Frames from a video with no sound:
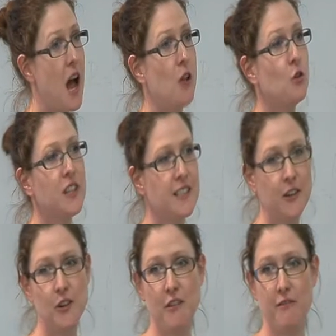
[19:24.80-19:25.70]
I'll only
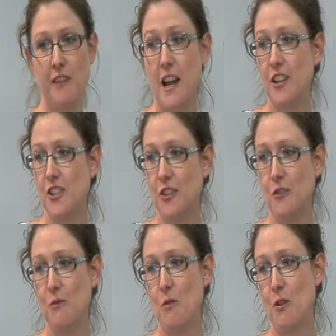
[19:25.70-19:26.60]
tell you a fraction
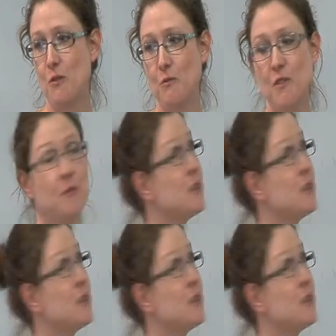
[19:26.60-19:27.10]
of what we've